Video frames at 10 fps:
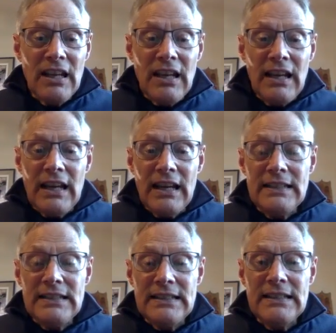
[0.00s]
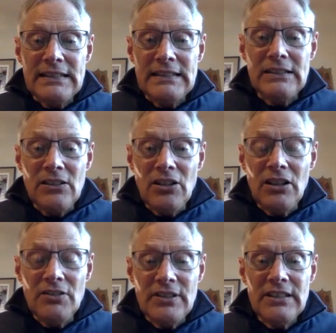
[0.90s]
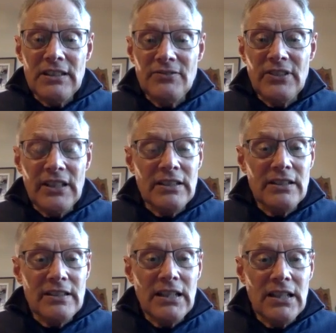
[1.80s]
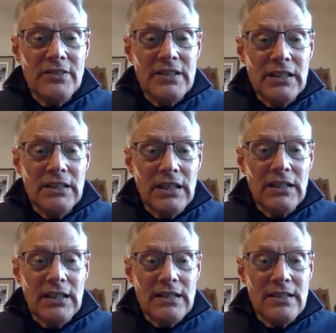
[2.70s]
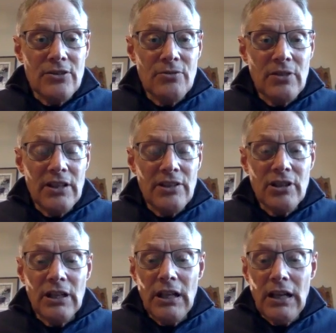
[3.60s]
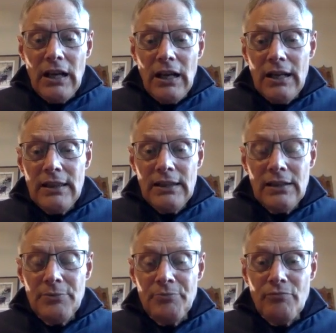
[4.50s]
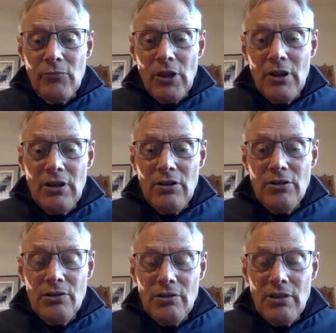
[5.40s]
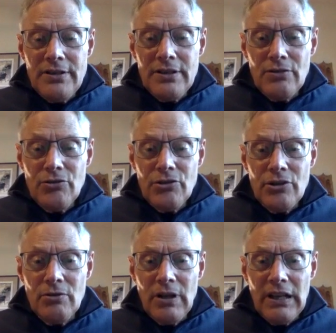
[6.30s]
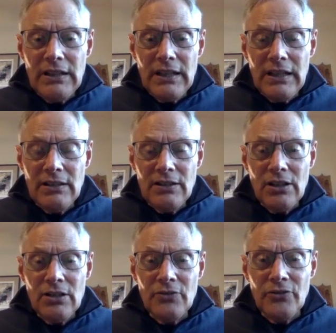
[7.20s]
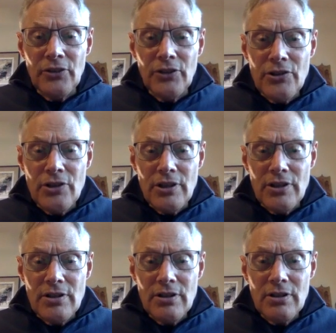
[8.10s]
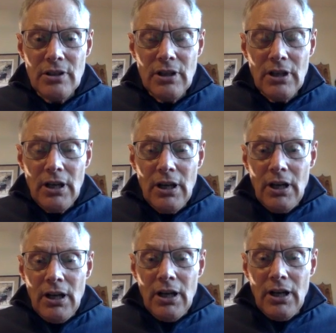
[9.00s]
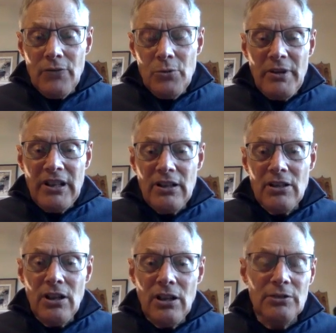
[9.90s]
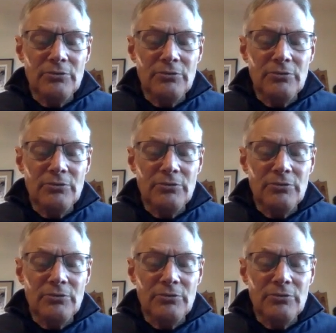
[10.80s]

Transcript: And all of us can find ourselves in that situation. I think you're also showing the convergence of what we could call a